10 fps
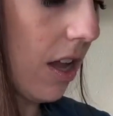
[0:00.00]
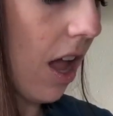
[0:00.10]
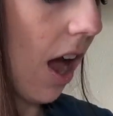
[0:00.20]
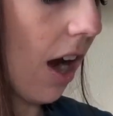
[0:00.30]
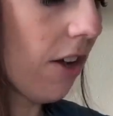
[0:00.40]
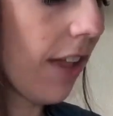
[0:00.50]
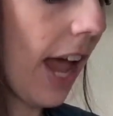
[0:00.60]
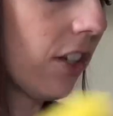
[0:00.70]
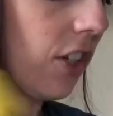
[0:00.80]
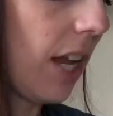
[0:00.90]
Our
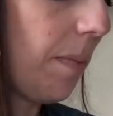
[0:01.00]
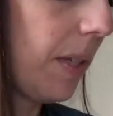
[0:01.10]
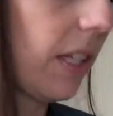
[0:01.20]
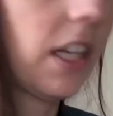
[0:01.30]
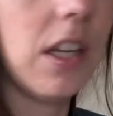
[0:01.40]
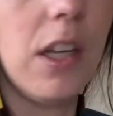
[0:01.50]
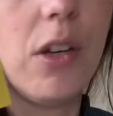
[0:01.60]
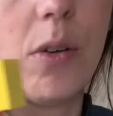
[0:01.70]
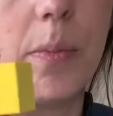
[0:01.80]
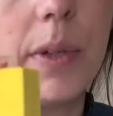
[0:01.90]
last shape is a
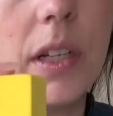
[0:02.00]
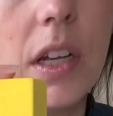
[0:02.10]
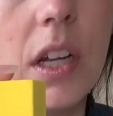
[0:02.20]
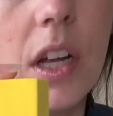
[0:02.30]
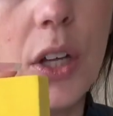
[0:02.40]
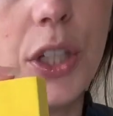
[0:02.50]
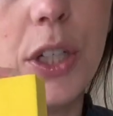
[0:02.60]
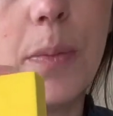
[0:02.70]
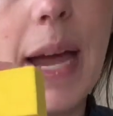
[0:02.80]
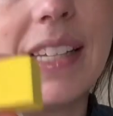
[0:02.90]
cube. A
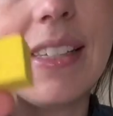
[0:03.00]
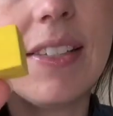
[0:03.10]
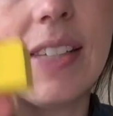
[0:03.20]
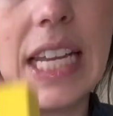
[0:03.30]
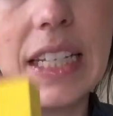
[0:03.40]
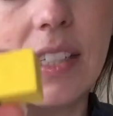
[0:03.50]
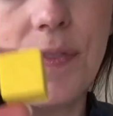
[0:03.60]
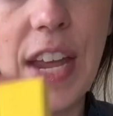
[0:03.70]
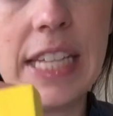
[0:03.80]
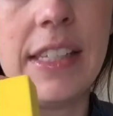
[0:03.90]
cube has 6
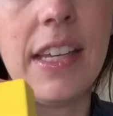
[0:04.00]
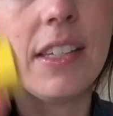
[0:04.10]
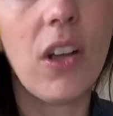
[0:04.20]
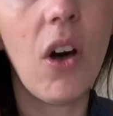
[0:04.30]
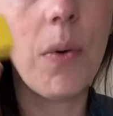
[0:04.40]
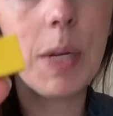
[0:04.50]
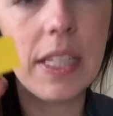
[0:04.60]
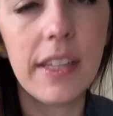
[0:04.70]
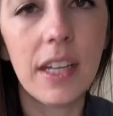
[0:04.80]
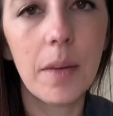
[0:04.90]
faces. Always
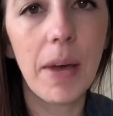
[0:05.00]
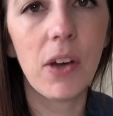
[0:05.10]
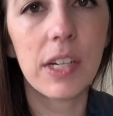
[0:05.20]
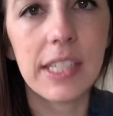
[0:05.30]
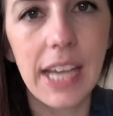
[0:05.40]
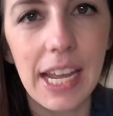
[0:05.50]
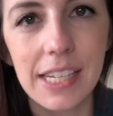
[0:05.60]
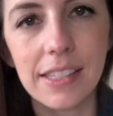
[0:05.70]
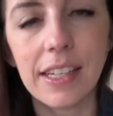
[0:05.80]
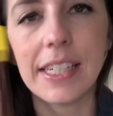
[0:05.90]
think about a
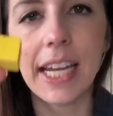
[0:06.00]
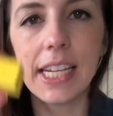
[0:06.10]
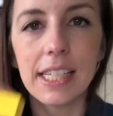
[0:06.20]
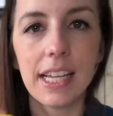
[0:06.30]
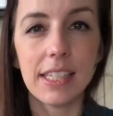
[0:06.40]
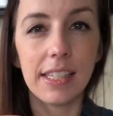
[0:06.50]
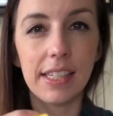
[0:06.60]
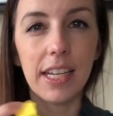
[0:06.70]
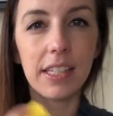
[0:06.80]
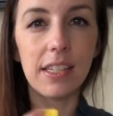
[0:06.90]
dice. A dice has
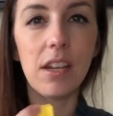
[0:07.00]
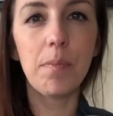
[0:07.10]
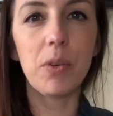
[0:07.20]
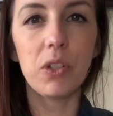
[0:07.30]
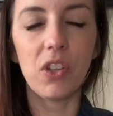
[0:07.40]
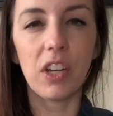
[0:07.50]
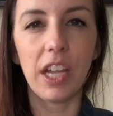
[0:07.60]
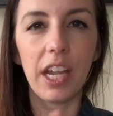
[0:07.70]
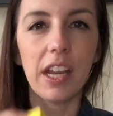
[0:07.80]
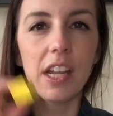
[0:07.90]
6 numbers on
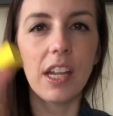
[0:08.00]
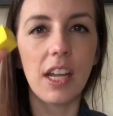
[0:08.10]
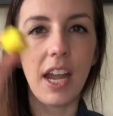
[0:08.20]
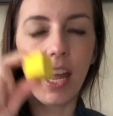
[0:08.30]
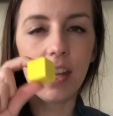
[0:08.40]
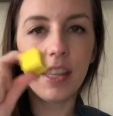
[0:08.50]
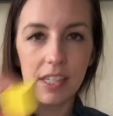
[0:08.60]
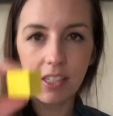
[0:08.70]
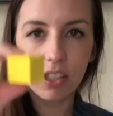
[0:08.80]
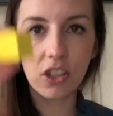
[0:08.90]
it, and
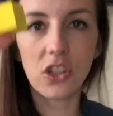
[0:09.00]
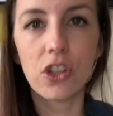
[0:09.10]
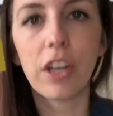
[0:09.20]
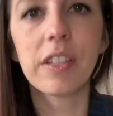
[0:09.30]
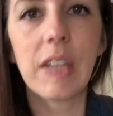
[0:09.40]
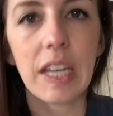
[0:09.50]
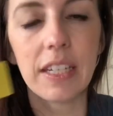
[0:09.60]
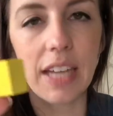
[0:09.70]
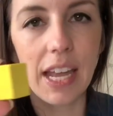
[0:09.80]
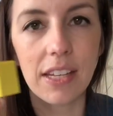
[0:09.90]
this looks just like a
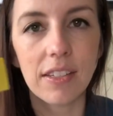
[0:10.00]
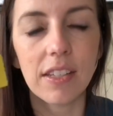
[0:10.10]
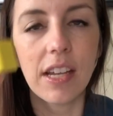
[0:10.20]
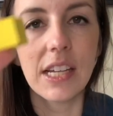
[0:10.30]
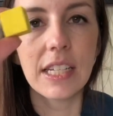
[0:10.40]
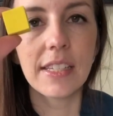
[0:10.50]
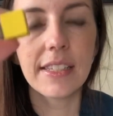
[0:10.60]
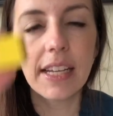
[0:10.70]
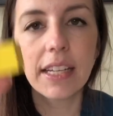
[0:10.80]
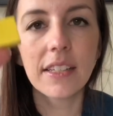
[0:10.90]
dice.
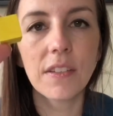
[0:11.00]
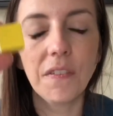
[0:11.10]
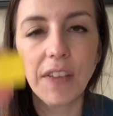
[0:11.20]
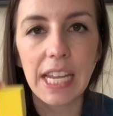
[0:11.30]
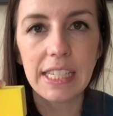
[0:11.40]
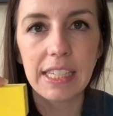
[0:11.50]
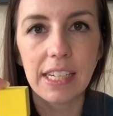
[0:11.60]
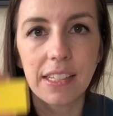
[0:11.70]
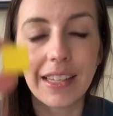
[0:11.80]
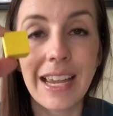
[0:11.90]
6
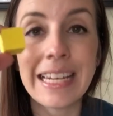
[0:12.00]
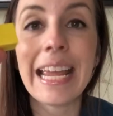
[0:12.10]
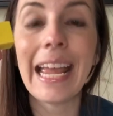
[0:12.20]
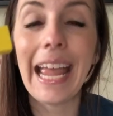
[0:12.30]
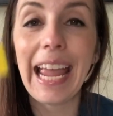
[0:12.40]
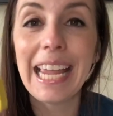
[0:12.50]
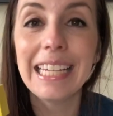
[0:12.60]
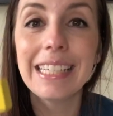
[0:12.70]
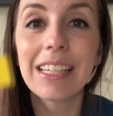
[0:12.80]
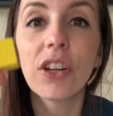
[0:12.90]
faces and
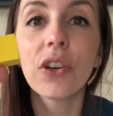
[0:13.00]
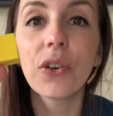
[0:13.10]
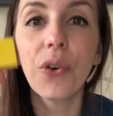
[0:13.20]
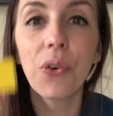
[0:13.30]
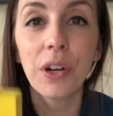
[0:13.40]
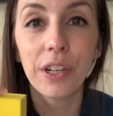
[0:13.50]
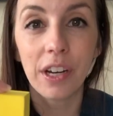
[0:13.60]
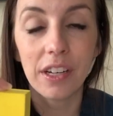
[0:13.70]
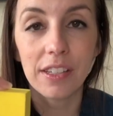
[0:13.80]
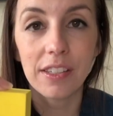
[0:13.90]
8
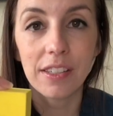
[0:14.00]
corners.